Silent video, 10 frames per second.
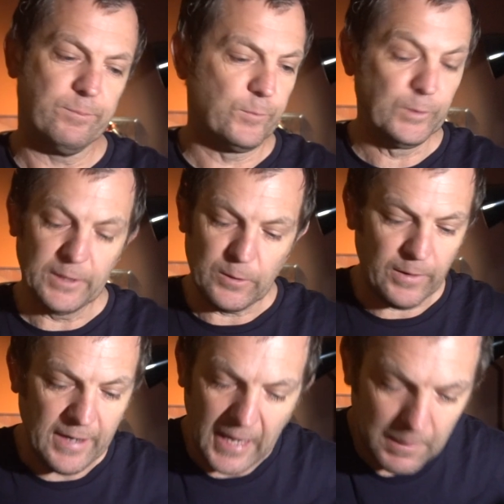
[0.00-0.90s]
Really
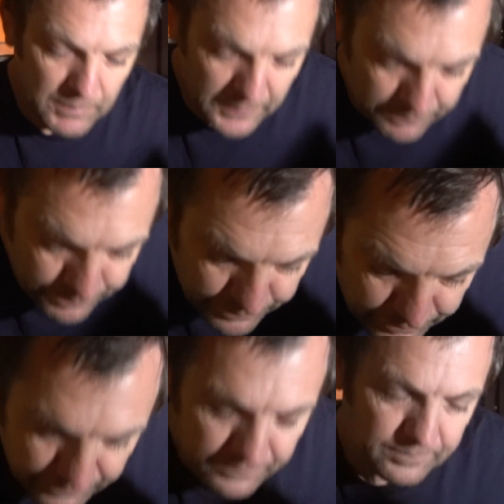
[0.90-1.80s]
great album.
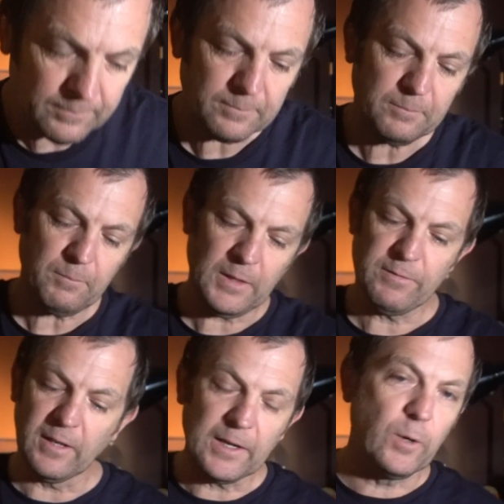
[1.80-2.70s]
If
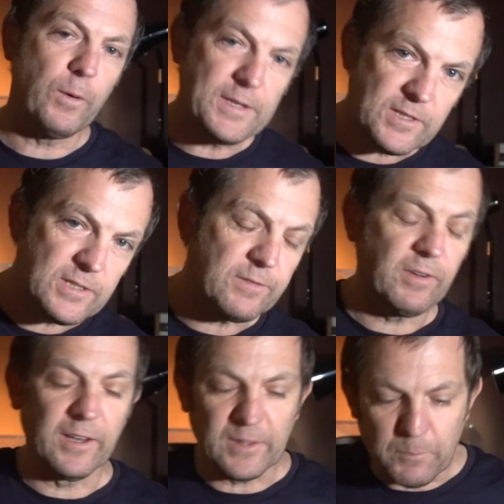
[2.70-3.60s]
you like Oasis, if you
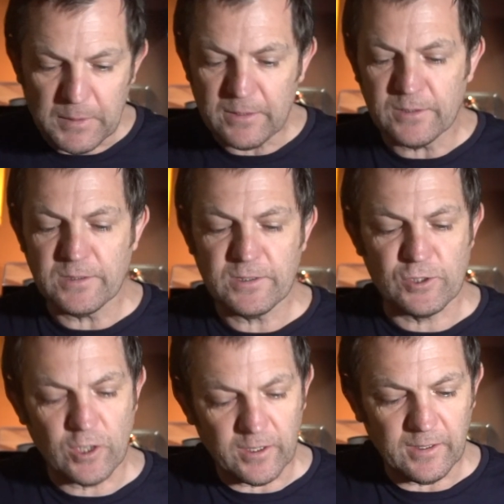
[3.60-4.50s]
like the Beatles,
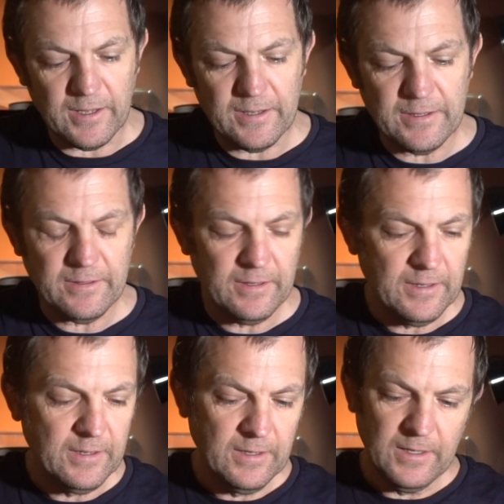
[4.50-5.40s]
John Lennon,
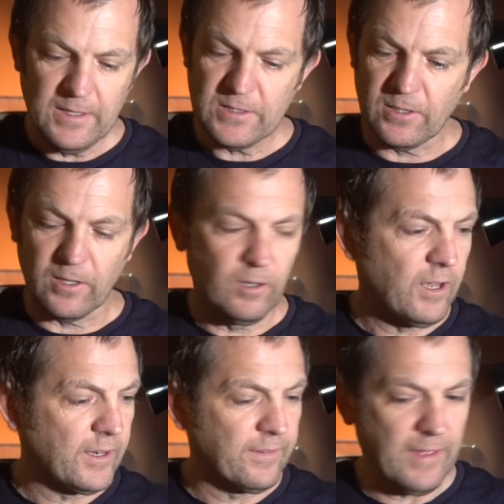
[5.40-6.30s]
it's got a
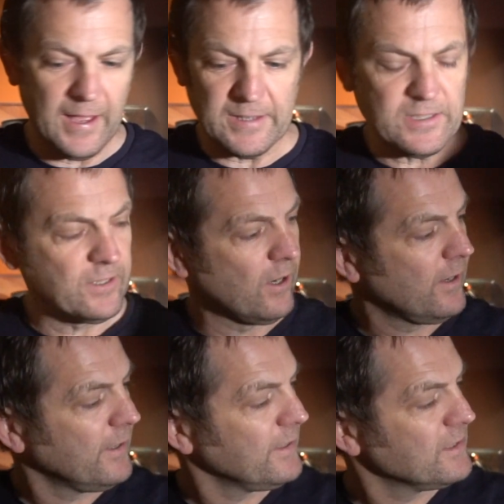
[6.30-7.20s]
lot of that
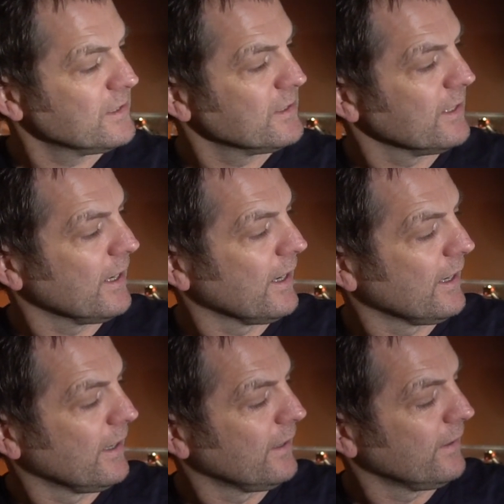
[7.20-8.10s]
on it.
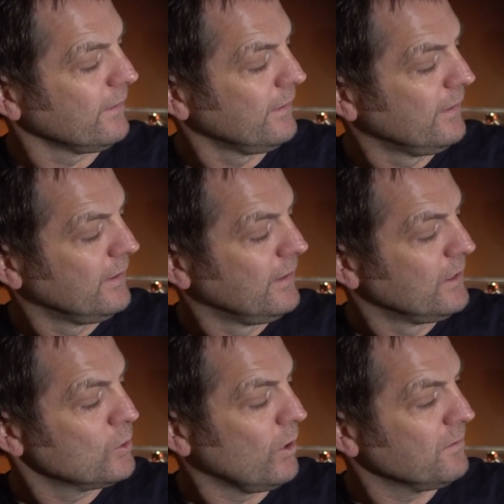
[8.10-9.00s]

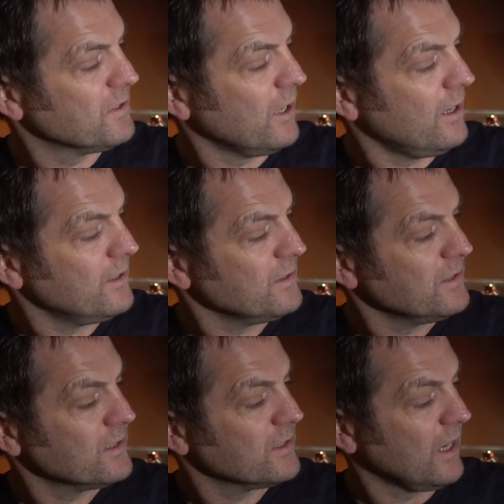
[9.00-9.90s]
12
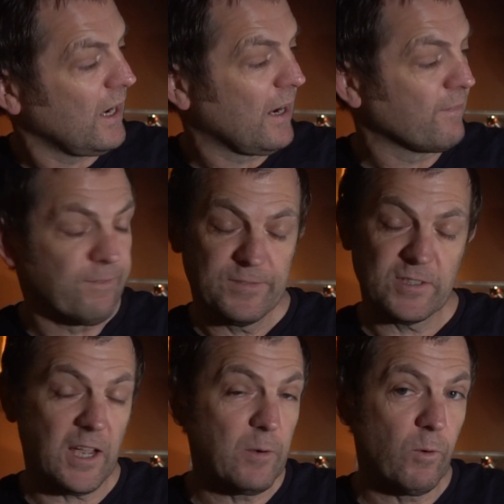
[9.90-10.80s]
songs.
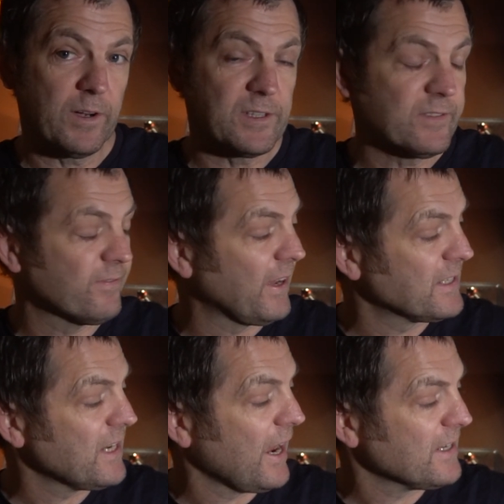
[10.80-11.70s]
Side 1 is
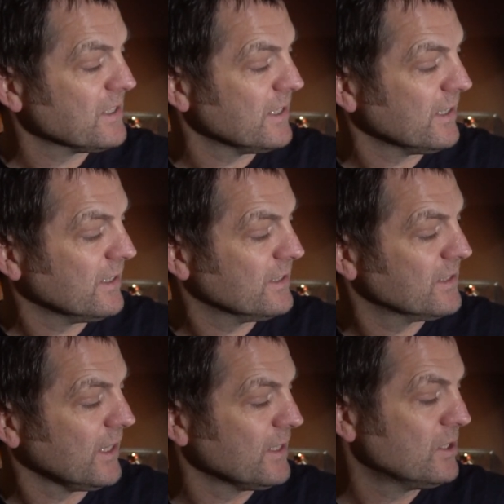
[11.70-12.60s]
fantastic.
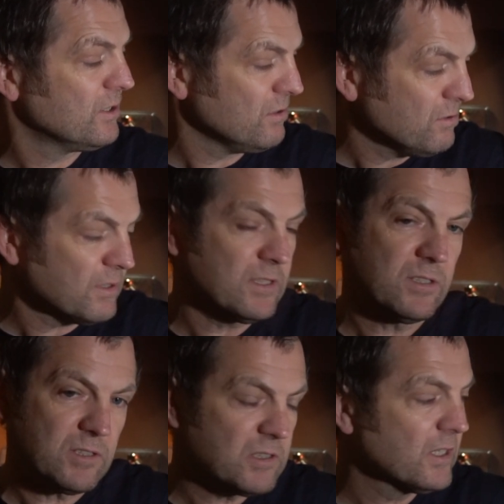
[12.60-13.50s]
Side 2
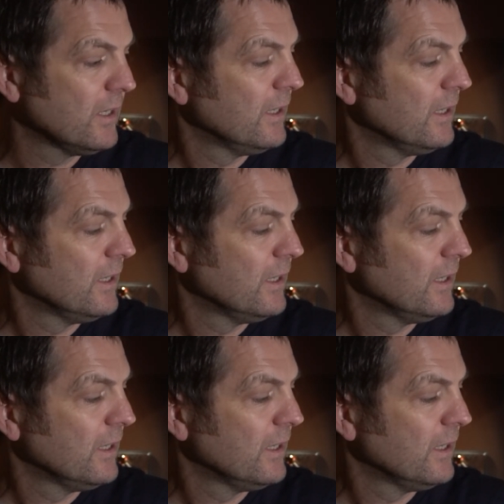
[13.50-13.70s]
it's